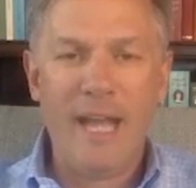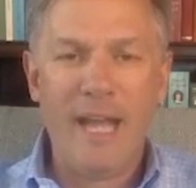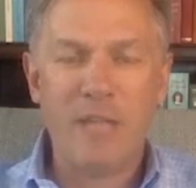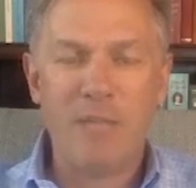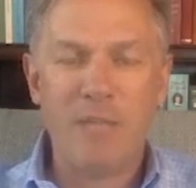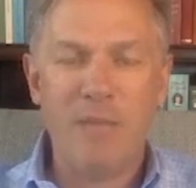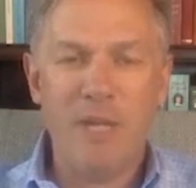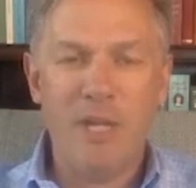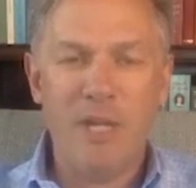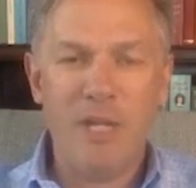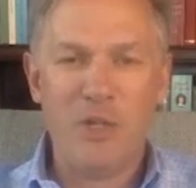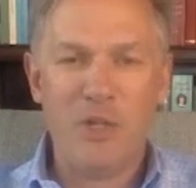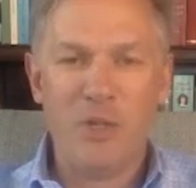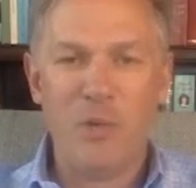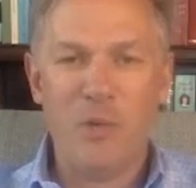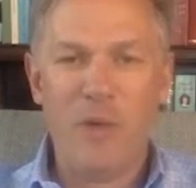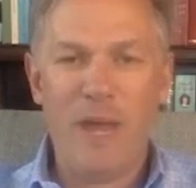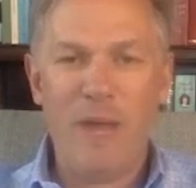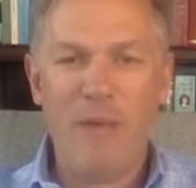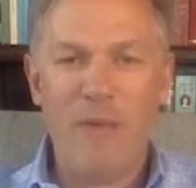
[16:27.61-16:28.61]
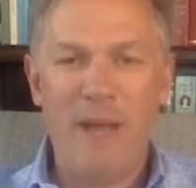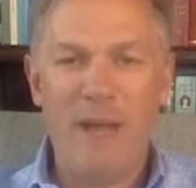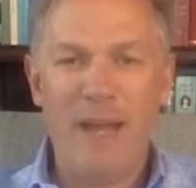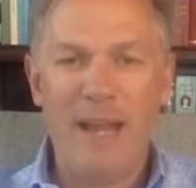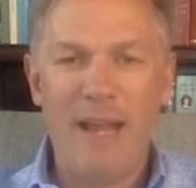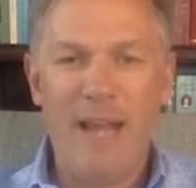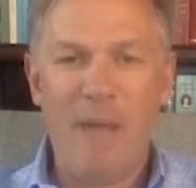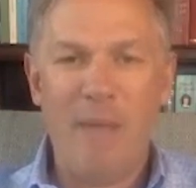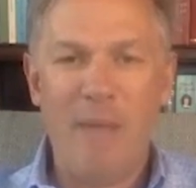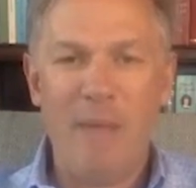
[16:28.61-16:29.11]
exponential rate right
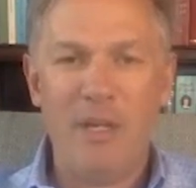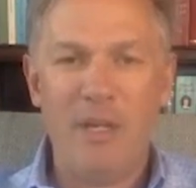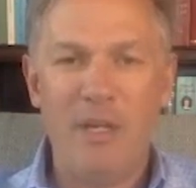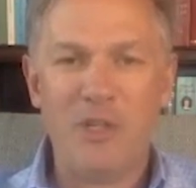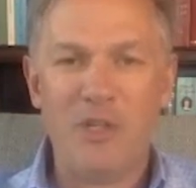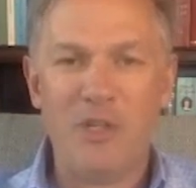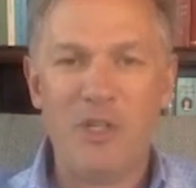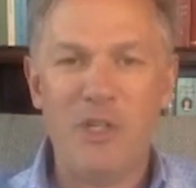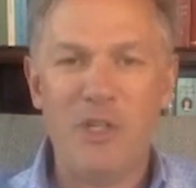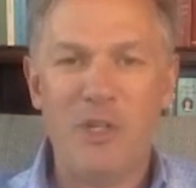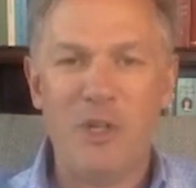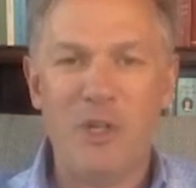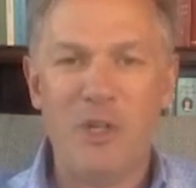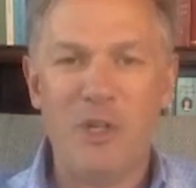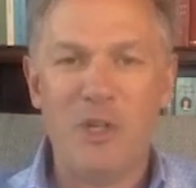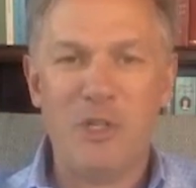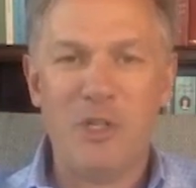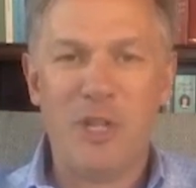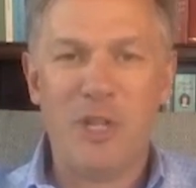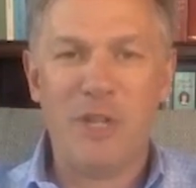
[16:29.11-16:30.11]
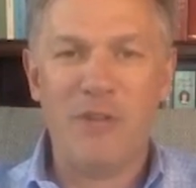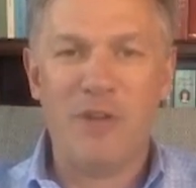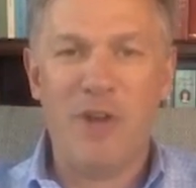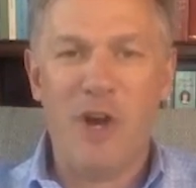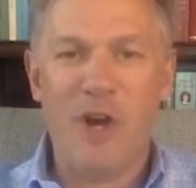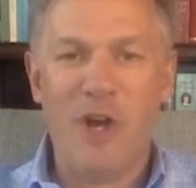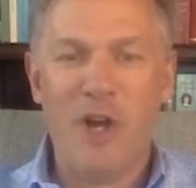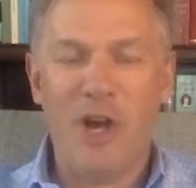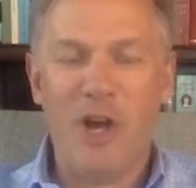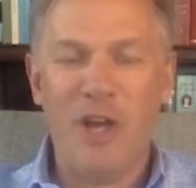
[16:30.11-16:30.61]
now because of the churches that have
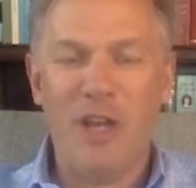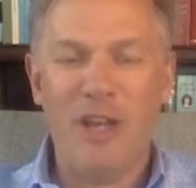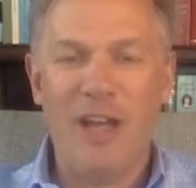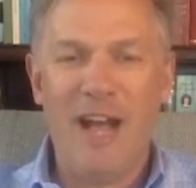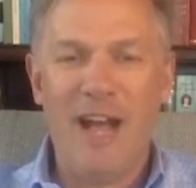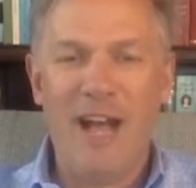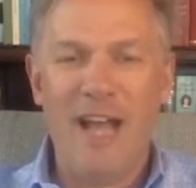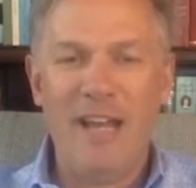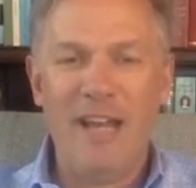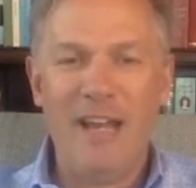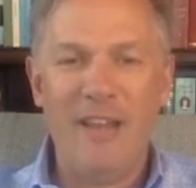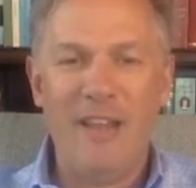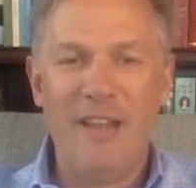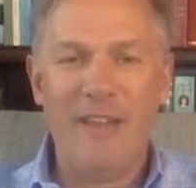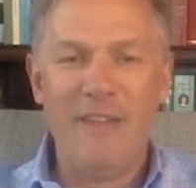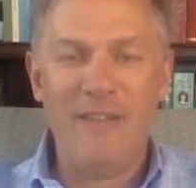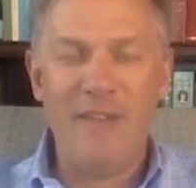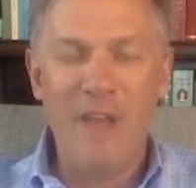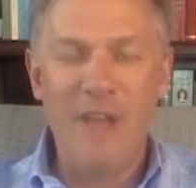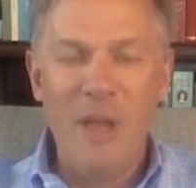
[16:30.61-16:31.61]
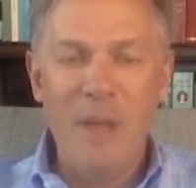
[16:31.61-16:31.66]
gone online and that have